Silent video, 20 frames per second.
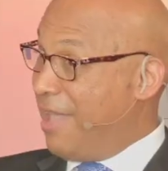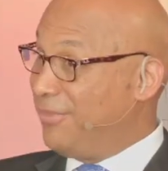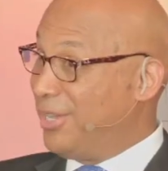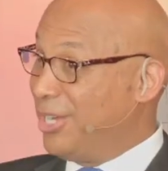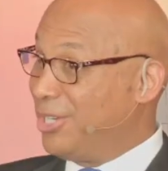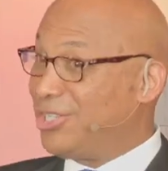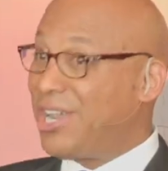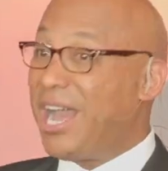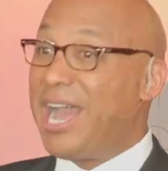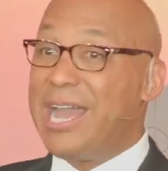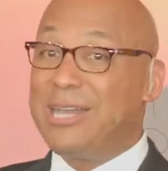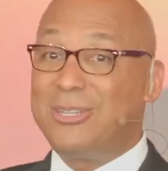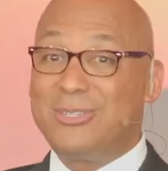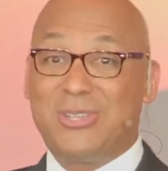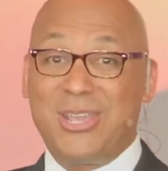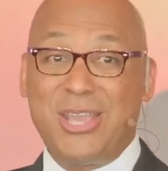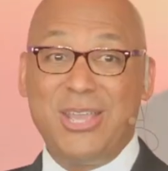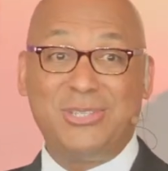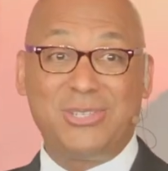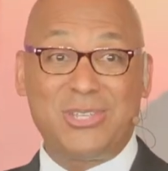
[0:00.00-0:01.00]
their child
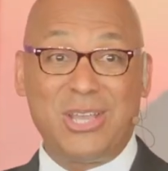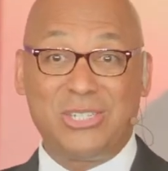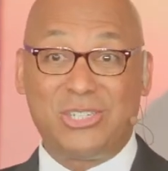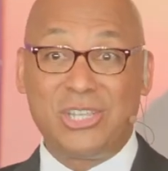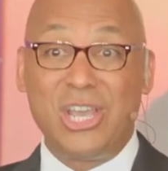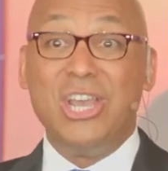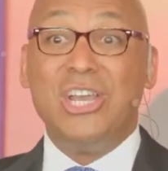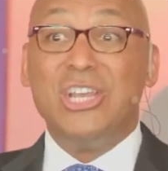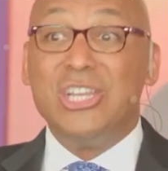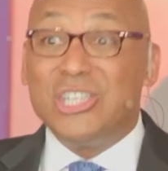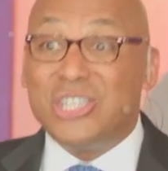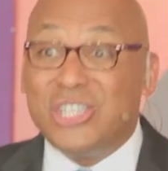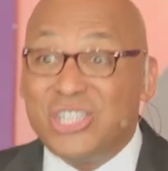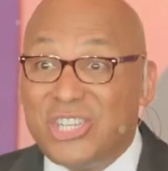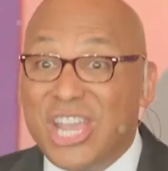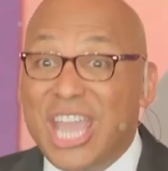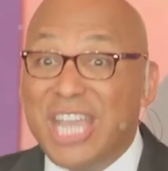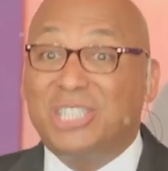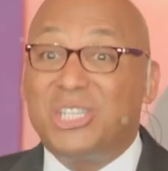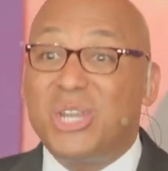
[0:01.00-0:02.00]
Jesus,
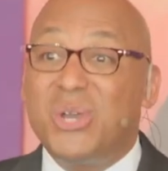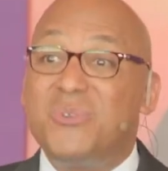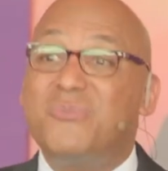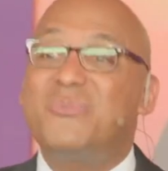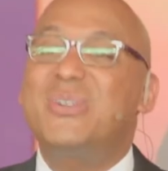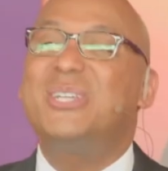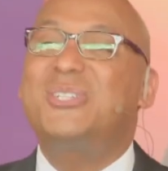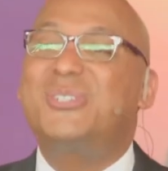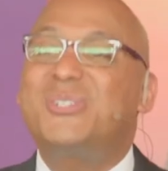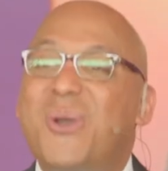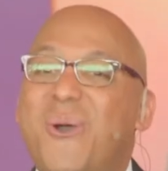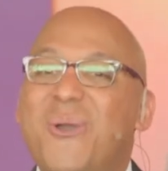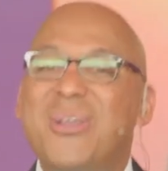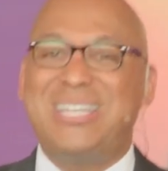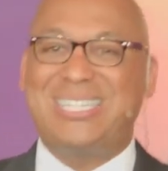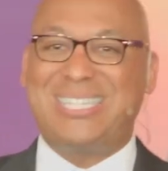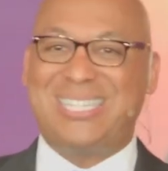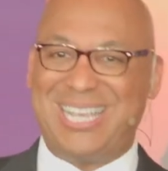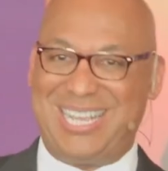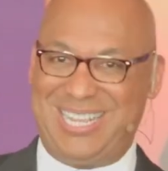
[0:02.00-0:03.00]
she too
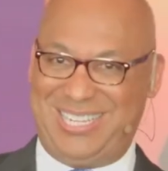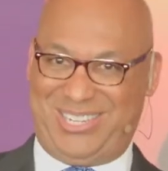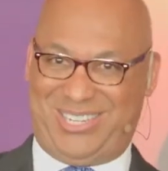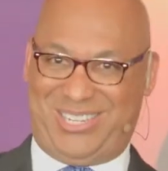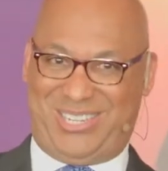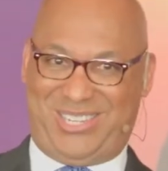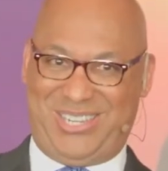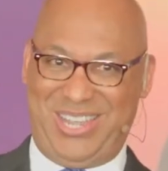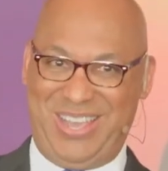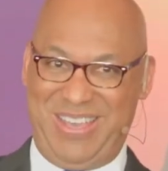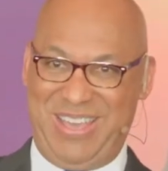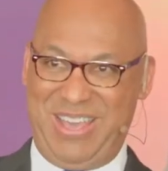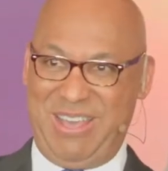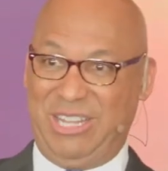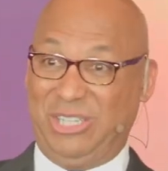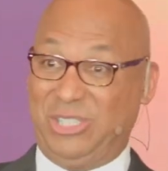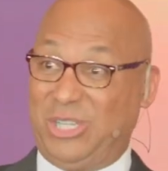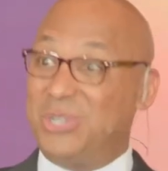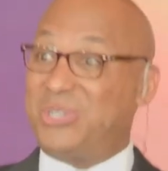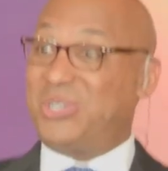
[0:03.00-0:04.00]
rejoices
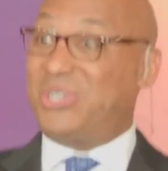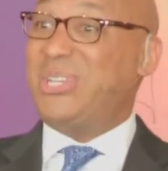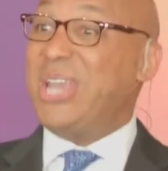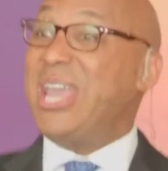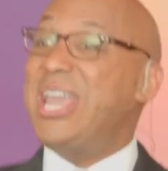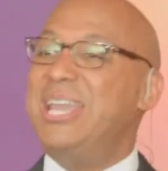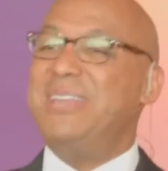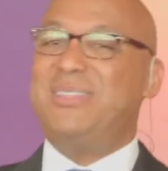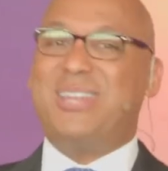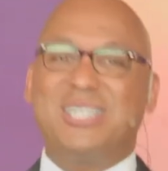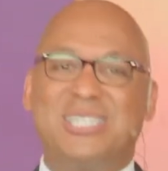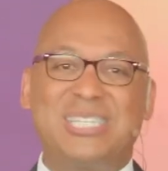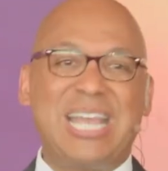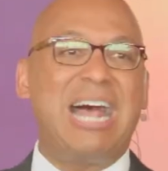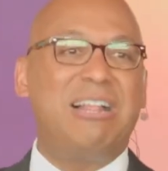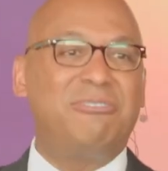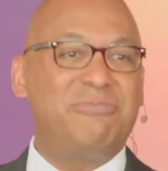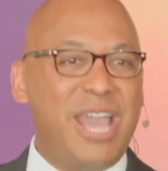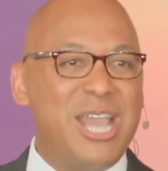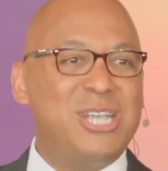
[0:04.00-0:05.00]
to see the
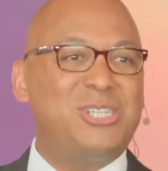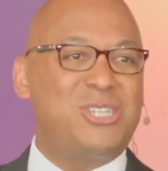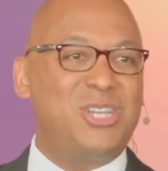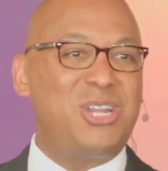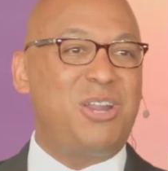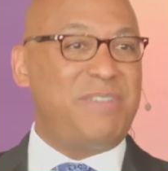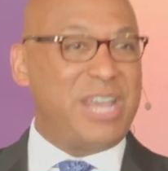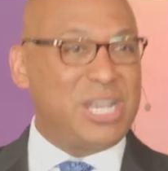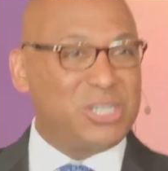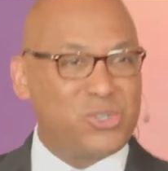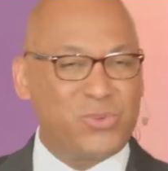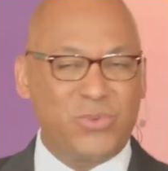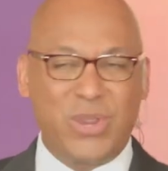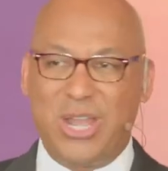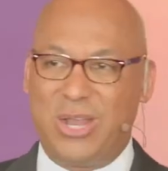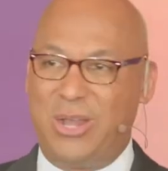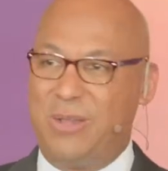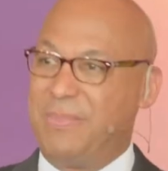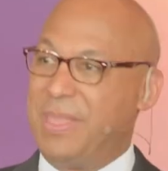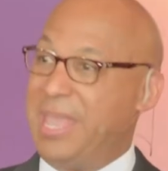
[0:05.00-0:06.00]
salvation of
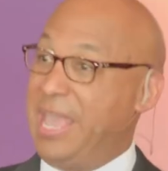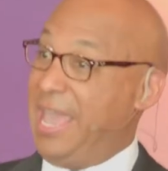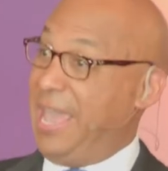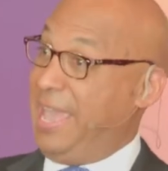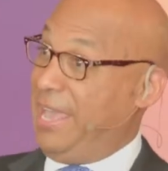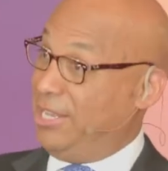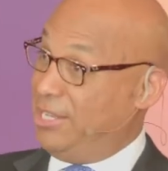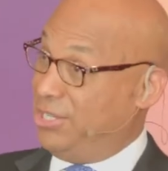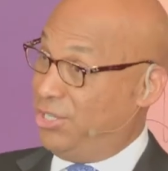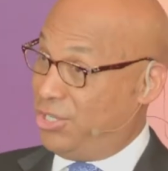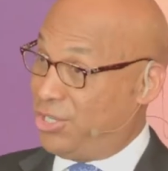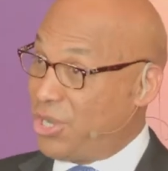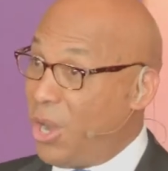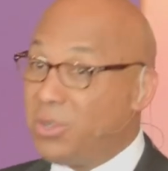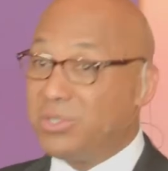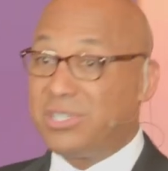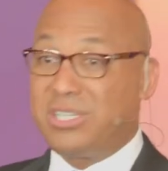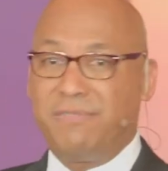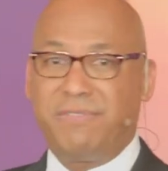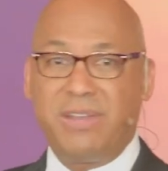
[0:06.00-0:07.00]
Israel.
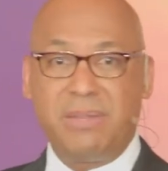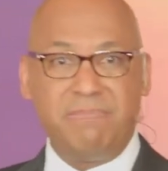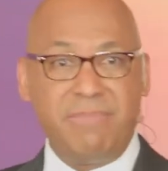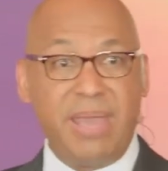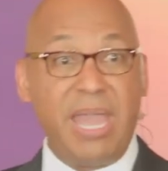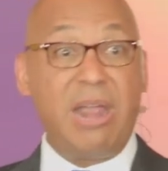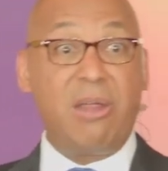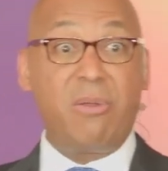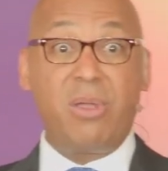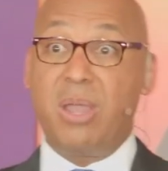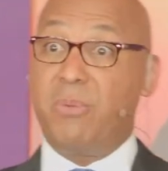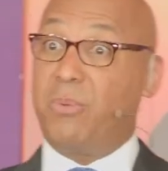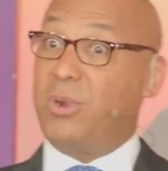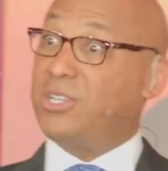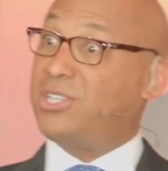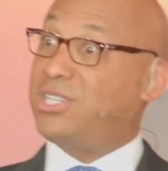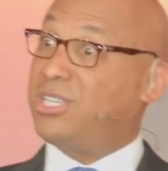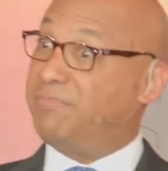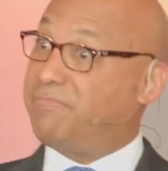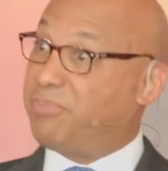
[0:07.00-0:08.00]
Joseph and Mary were
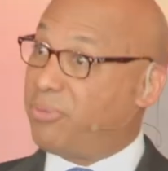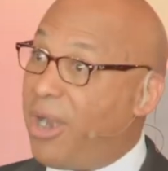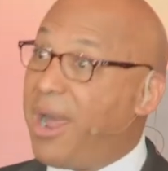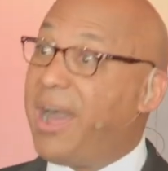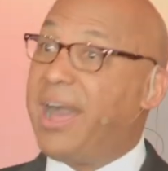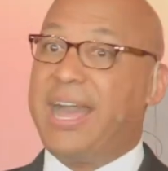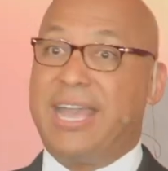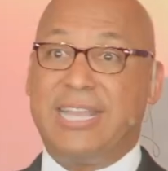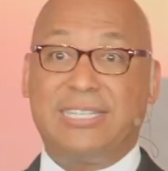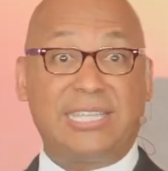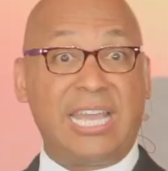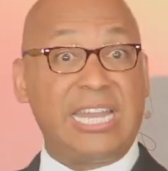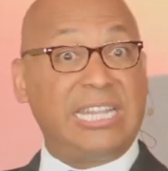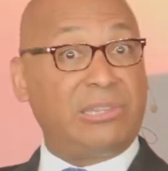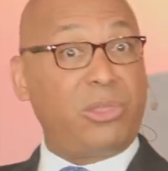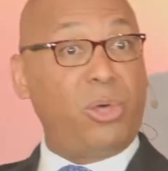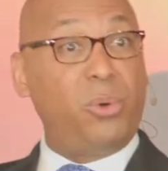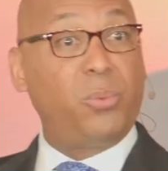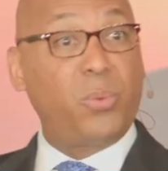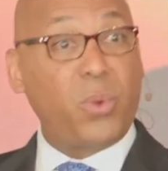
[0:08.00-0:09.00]
surprised at
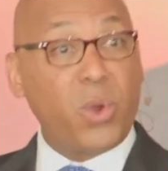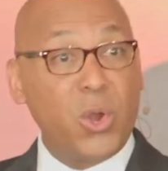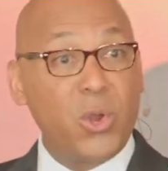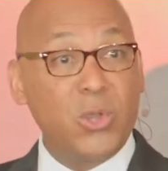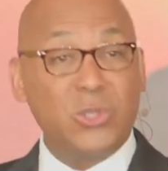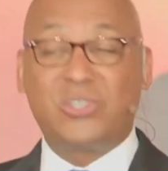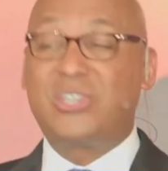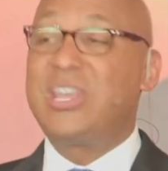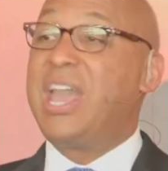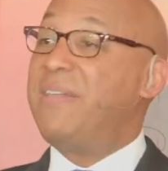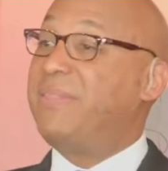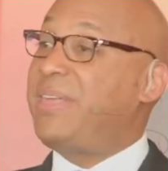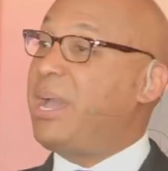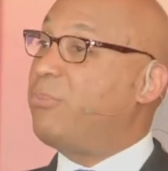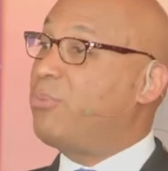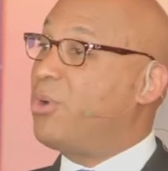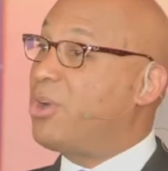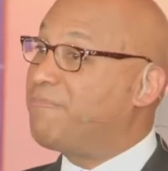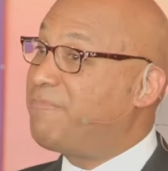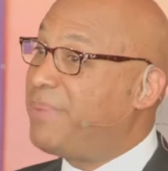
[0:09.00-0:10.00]
the words that
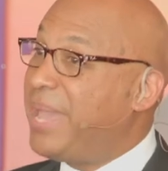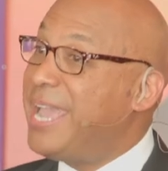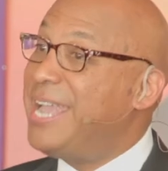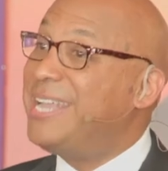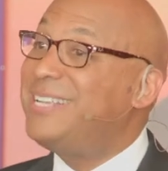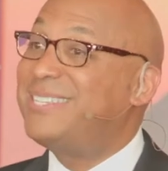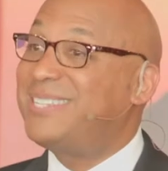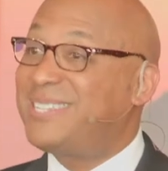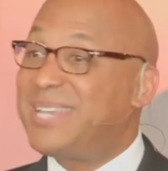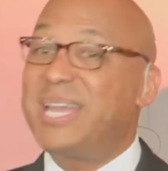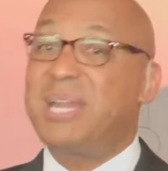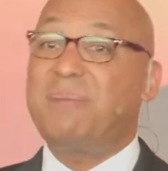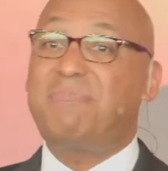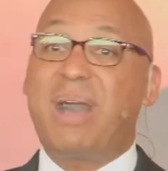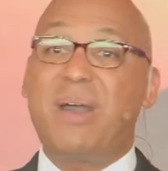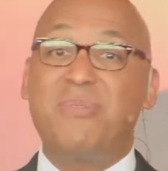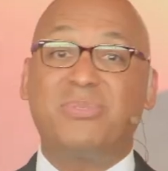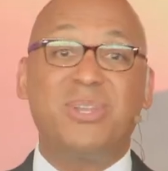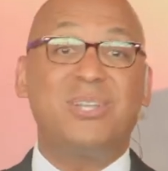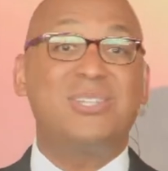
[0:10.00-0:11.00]
were being said
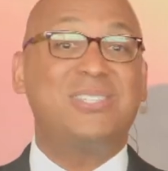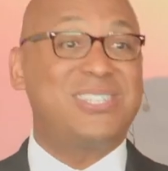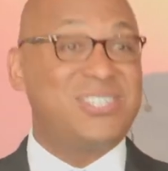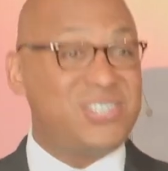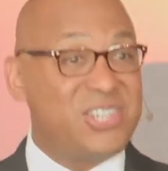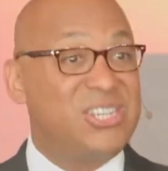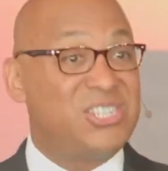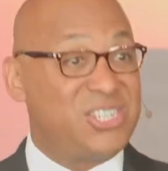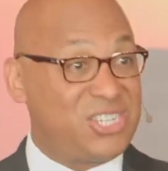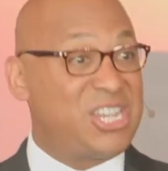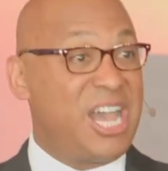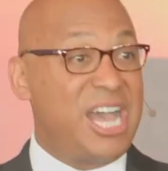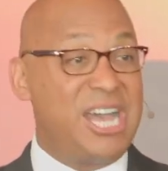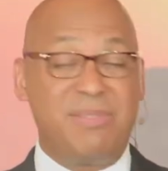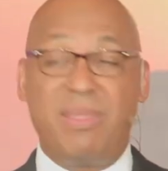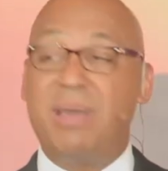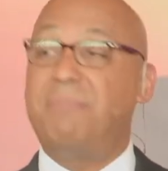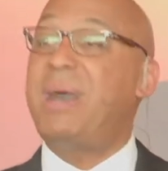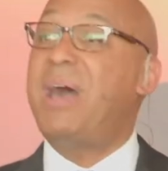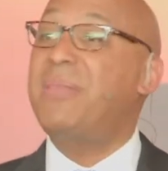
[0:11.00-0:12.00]
about their son,
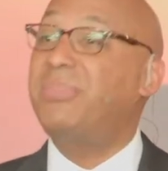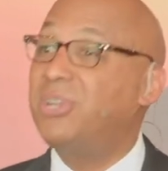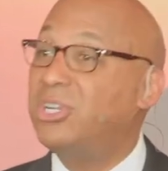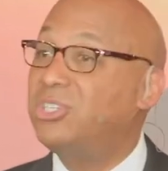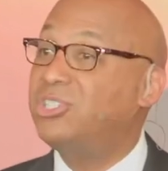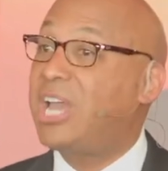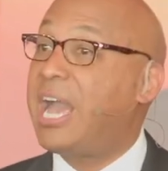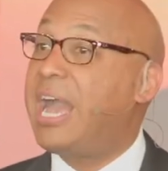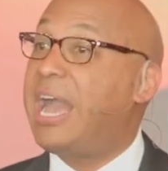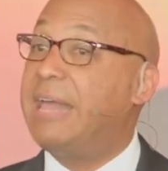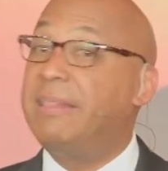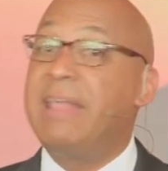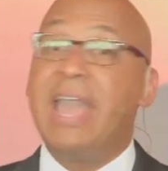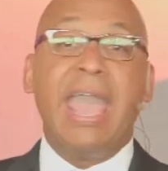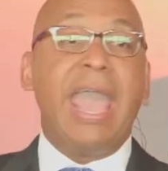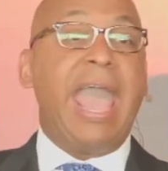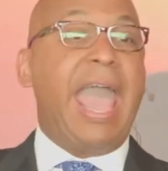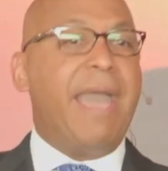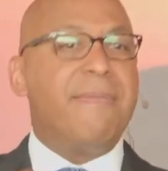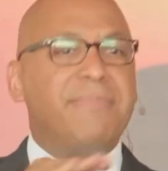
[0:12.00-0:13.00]
about their child.
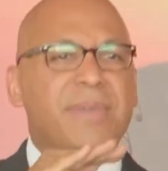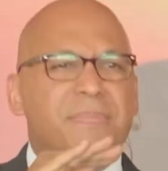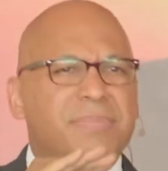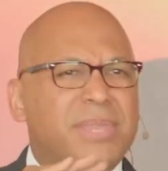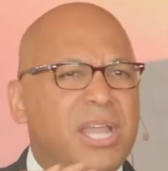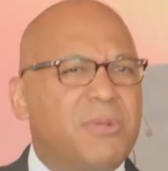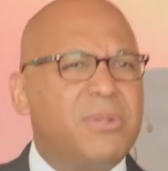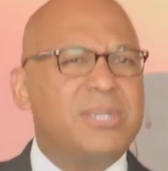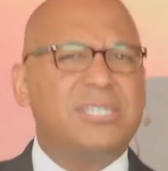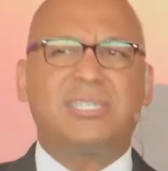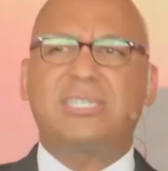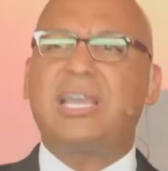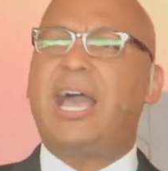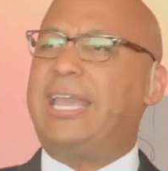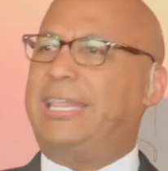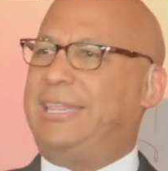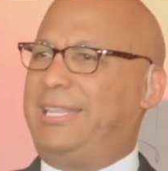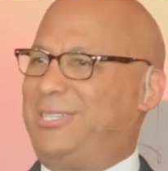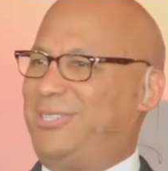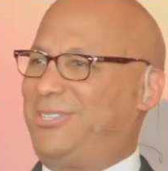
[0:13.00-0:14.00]
And then there is
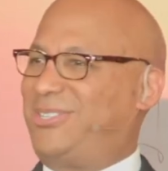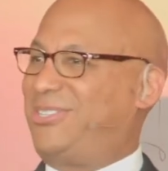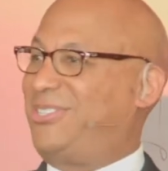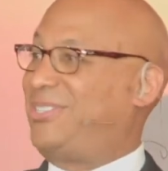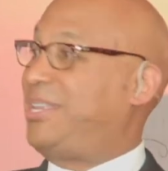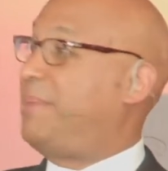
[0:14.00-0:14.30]
silence. The